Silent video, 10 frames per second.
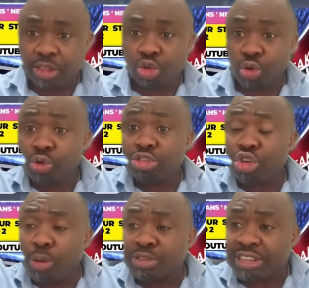Tolu
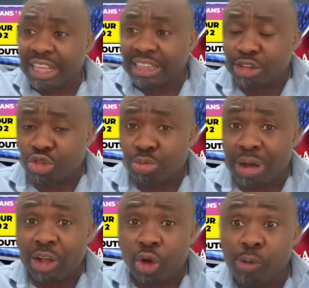stopped seeing this
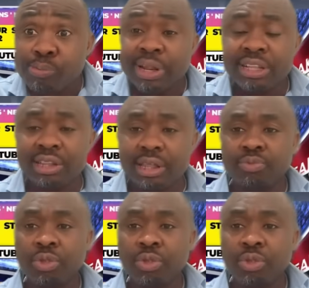woman completely.